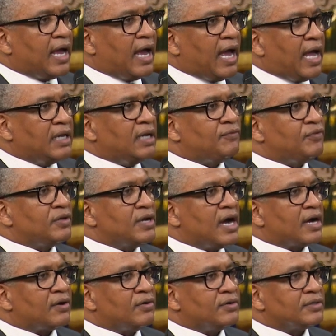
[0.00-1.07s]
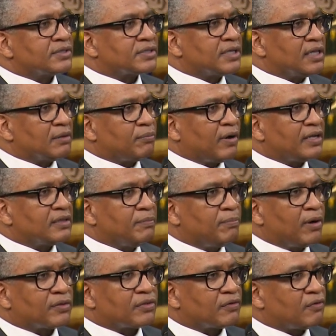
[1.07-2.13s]
And if you're not going to celebrate the
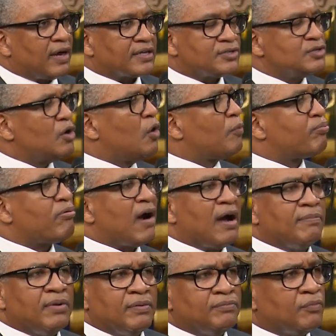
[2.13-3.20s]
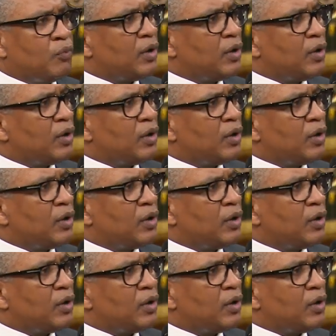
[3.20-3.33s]
birth of Christ, no problem.